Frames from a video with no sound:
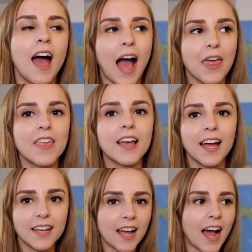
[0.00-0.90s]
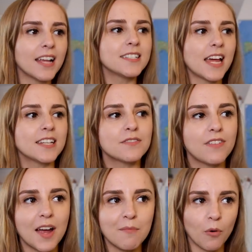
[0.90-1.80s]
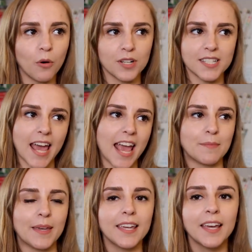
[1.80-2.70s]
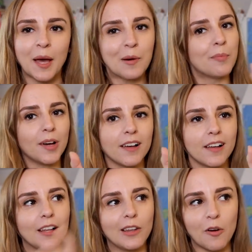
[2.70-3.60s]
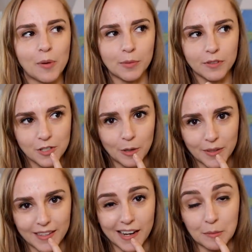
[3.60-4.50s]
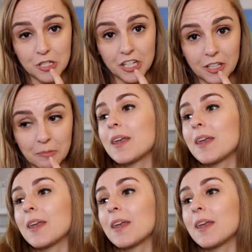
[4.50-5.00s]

I think I identify more as an Amy, but a lot of people have told me that I'm Gina.